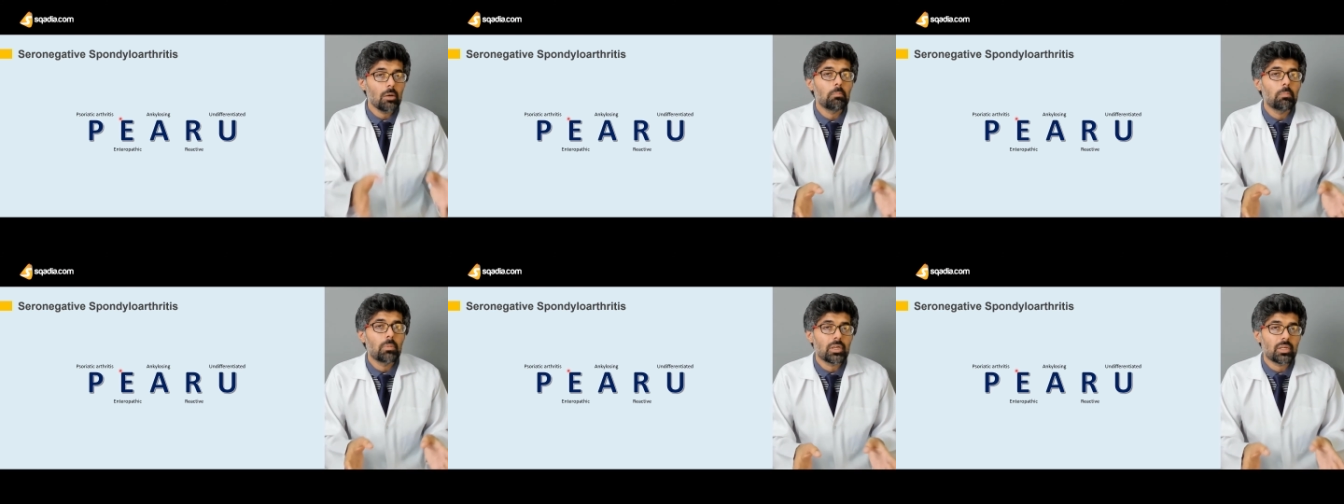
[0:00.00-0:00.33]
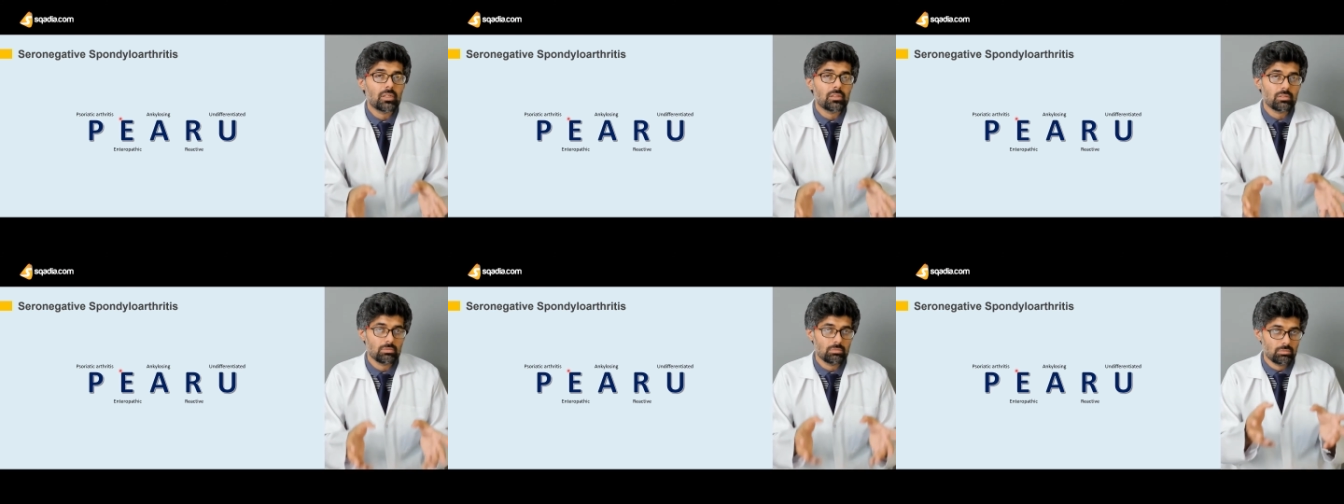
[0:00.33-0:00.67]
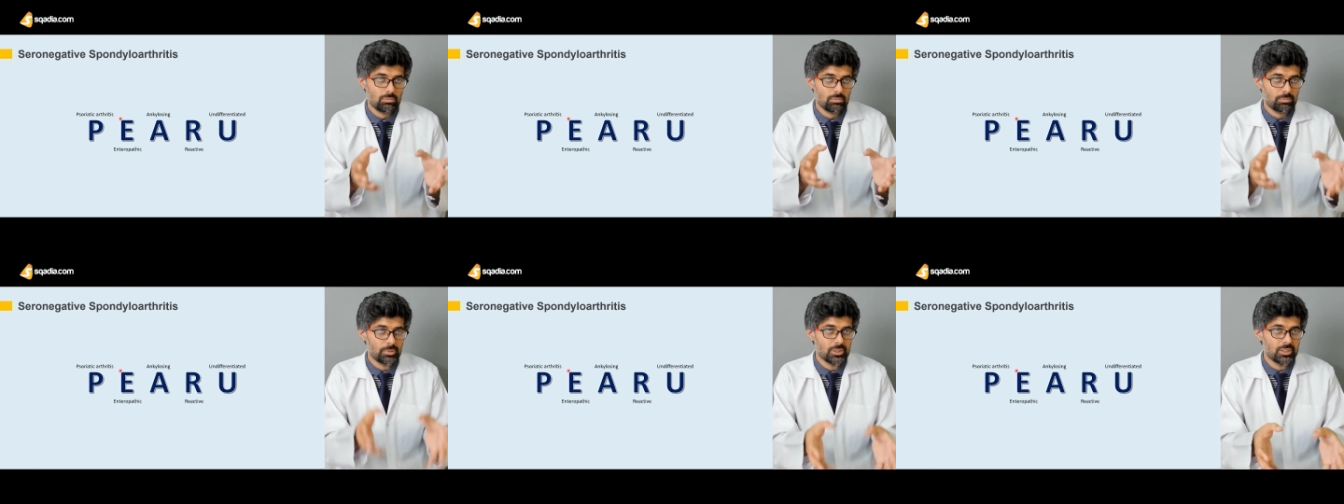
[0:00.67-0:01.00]
but
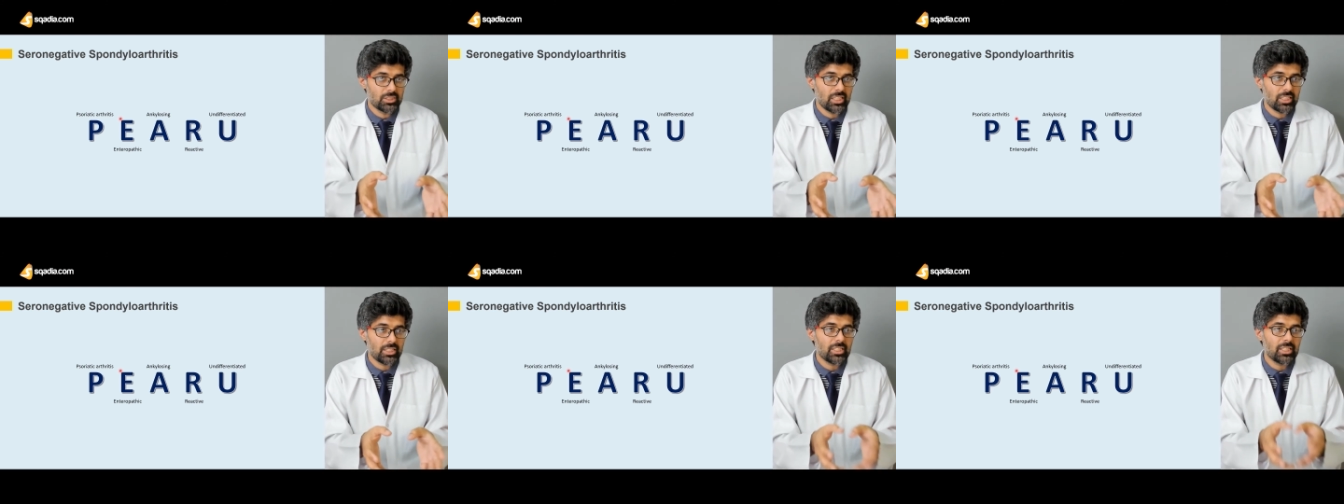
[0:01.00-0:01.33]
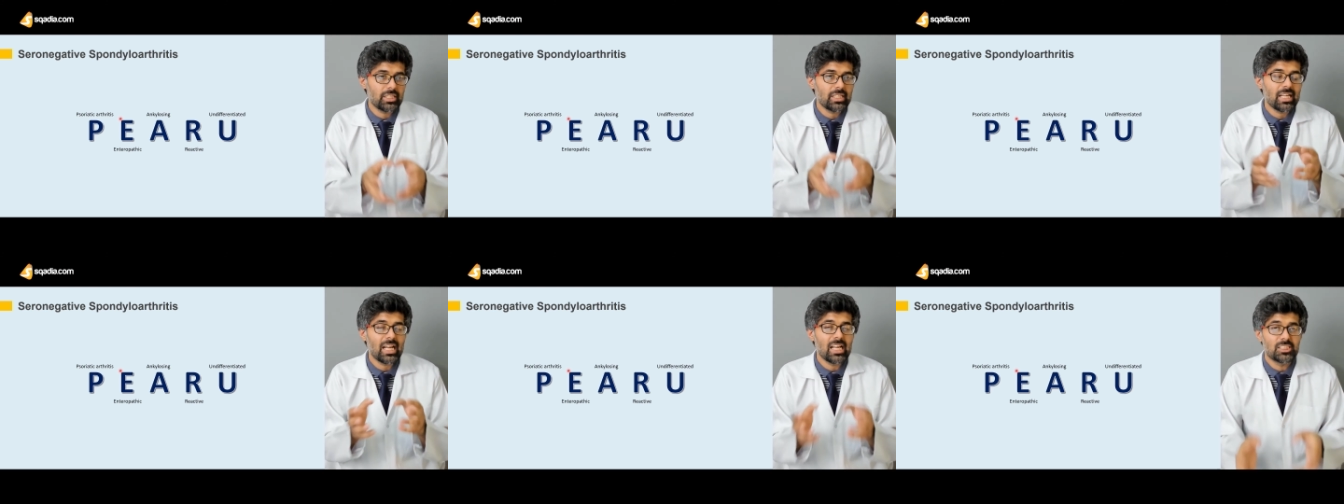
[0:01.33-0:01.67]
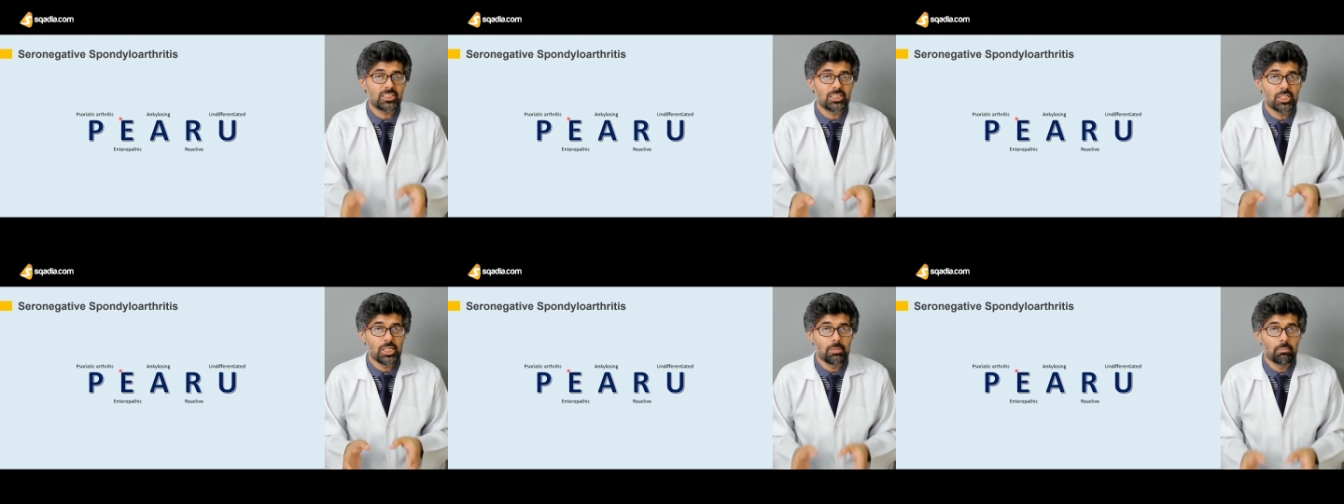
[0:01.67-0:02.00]
presented
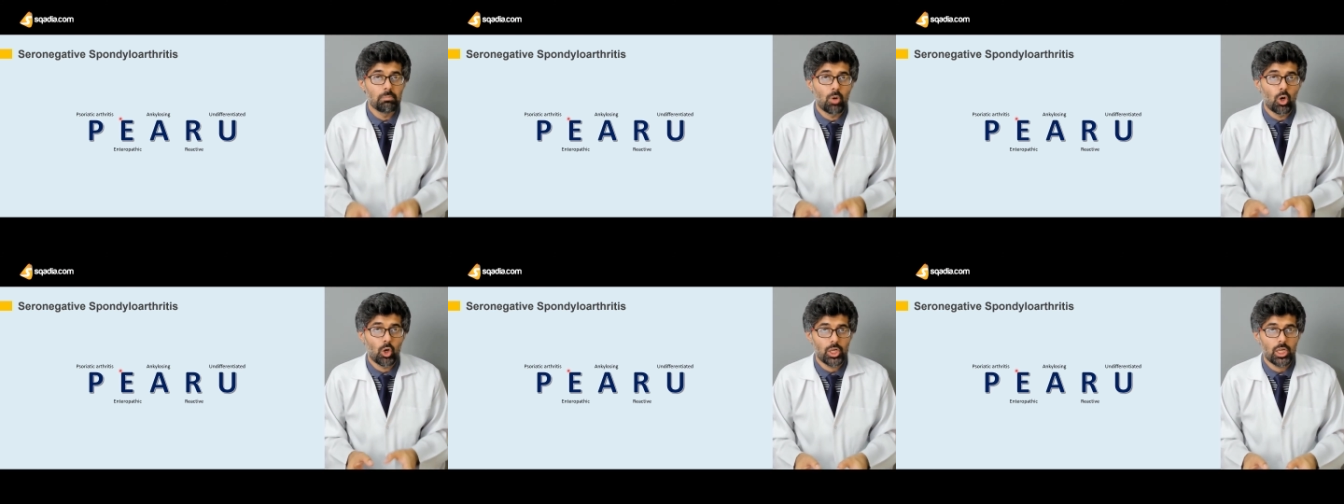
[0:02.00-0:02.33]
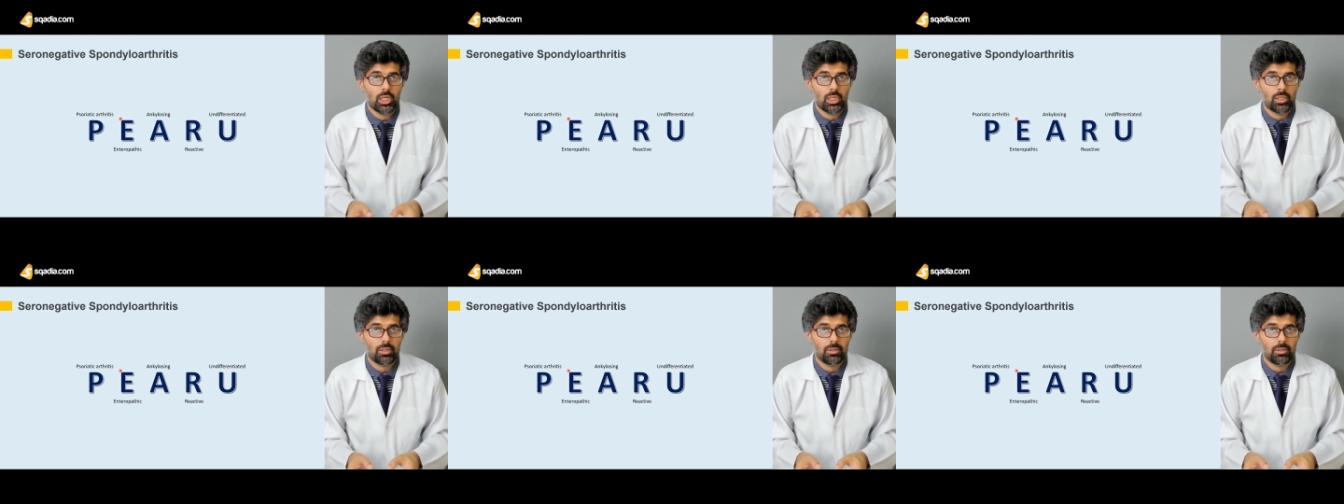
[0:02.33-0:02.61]
as a mnemonic.